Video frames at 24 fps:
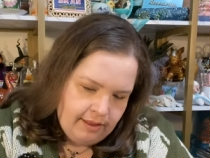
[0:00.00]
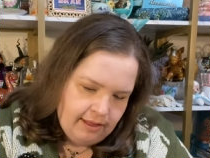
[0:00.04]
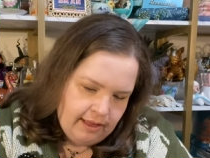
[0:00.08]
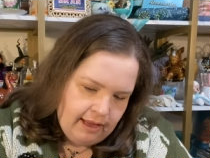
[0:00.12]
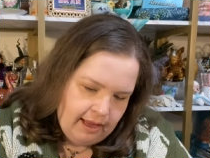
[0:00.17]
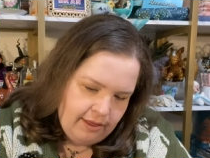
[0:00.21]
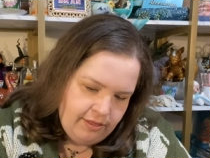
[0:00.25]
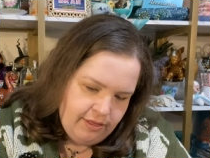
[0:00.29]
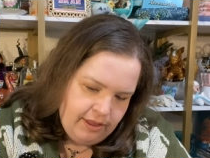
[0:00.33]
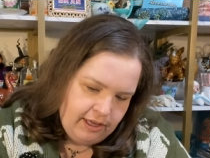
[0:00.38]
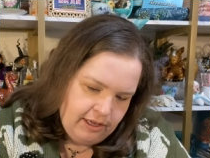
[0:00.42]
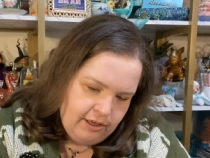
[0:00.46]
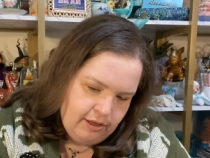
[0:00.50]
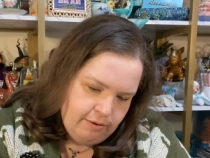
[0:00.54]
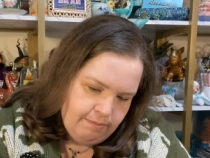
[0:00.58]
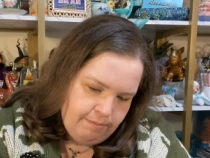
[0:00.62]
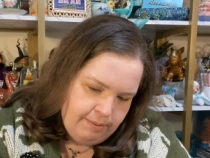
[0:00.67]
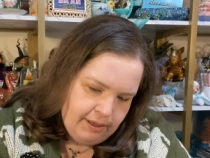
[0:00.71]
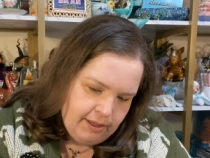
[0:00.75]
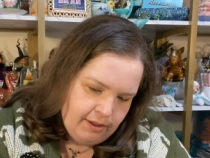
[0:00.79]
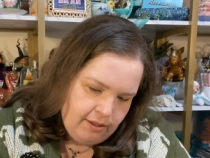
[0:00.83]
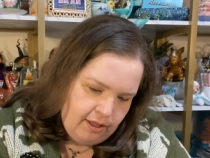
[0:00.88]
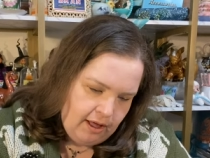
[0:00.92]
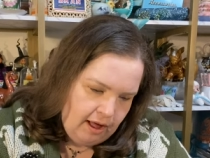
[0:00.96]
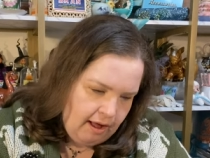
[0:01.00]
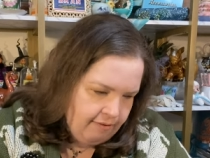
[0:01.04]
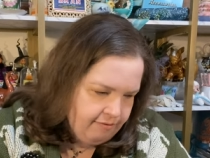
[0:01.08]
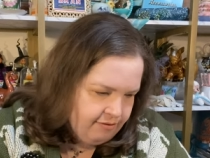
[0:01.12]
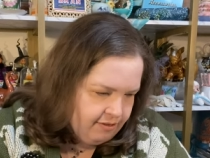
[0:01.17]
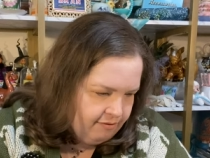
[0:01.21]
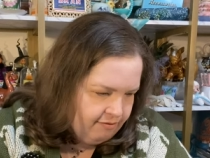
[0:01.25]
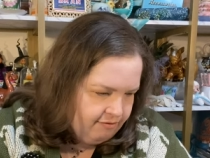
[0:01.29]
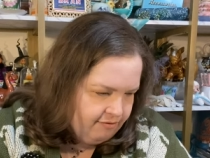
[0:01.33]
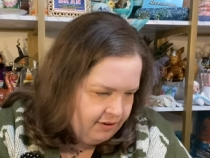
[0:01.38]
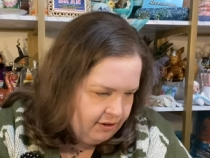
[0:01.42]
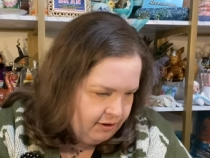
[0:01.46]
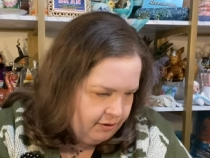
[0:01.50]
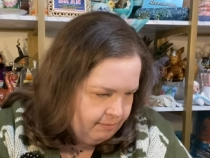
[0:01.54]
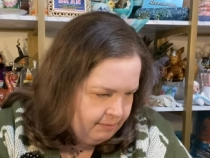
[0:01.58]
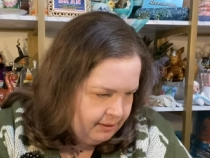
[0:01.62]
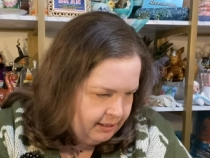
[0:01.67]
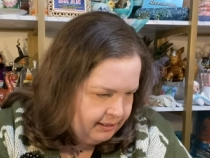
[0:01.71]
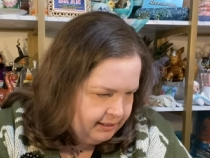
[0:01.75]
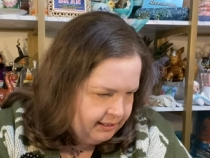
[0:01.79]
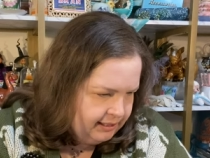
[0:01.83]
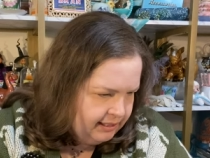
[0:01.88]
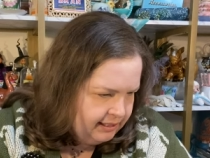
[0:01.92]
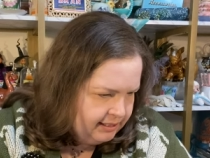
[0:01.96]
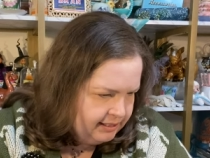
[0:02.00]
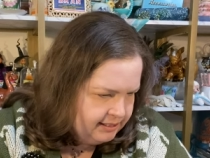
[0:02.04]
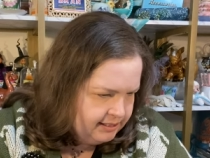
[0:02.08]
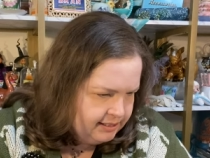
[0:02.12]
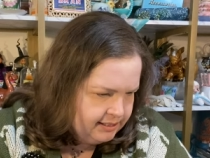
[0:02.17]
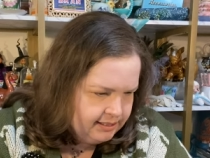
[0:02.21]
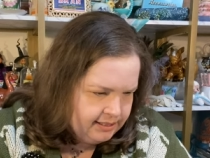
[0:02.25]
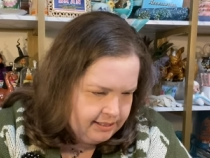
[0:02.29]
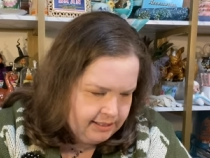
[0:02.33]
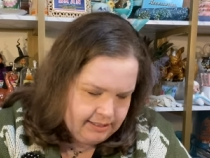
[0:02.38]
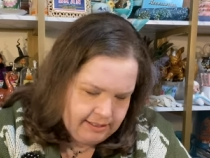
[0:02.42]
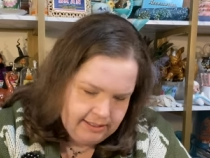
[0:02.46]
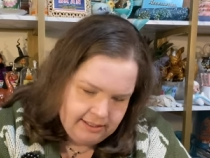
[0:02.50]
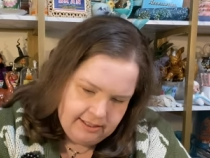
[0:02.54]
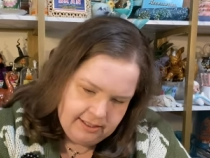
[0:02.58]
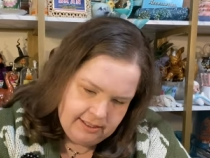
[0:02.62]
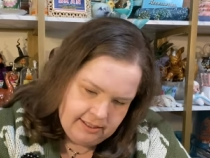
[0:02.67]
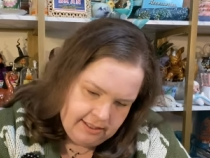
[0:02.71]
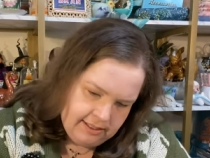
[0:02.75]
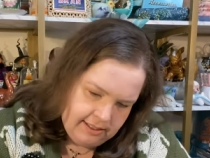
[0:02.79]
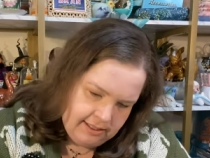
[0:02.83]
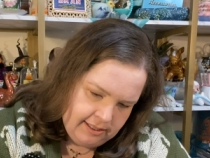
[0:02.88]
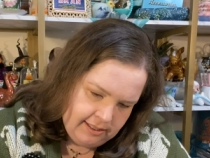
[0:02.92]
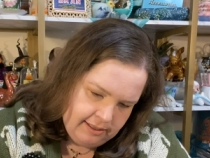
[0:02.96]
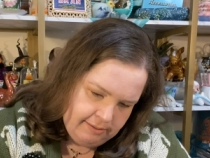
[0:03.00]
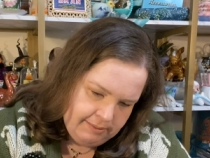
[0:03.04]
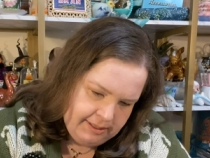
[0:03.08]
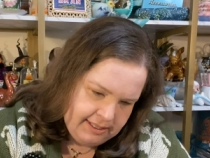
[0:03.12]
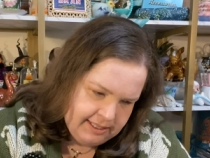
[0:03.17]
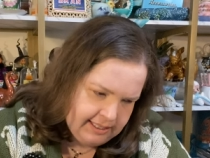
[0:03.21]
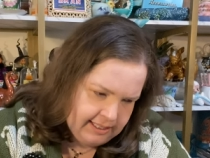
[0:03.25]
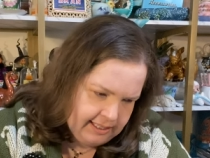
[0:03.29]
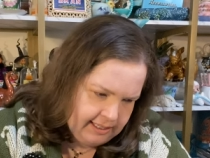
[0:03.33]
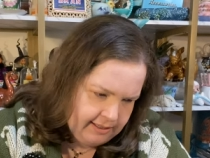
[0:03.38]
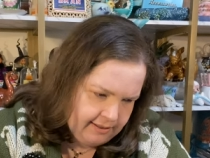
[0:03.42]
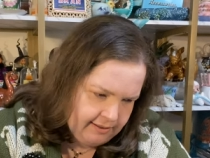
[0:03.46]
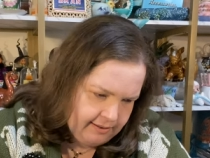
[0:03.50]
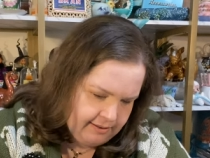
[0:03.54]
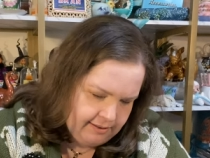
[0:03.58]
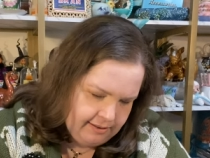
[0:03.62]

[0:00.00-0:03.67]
I think you peel off the film on these. Let me see.